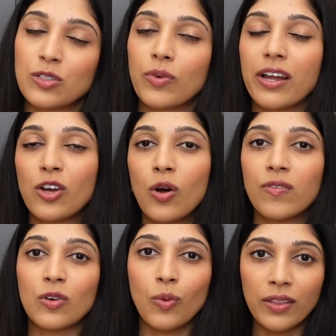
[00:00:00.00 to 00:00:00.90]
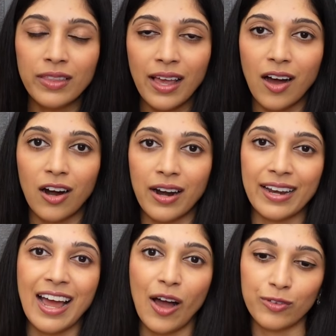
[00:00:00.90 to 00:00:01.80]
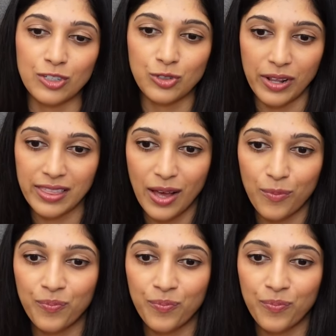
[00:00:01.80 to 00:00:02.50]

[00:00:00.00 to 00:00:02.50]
where I go over what they are and how to treat them.